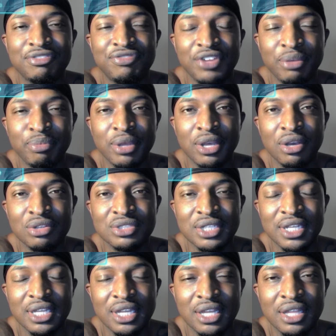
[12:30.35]
females
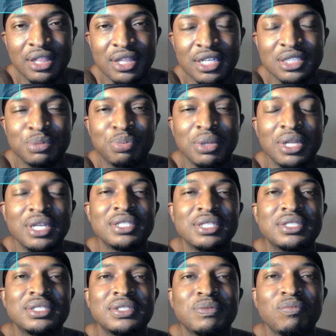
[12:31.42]
in this
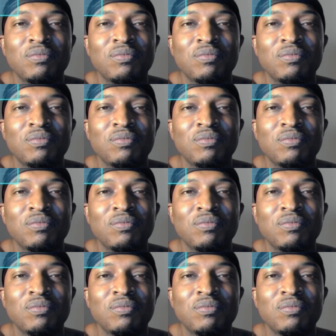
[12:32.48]
place?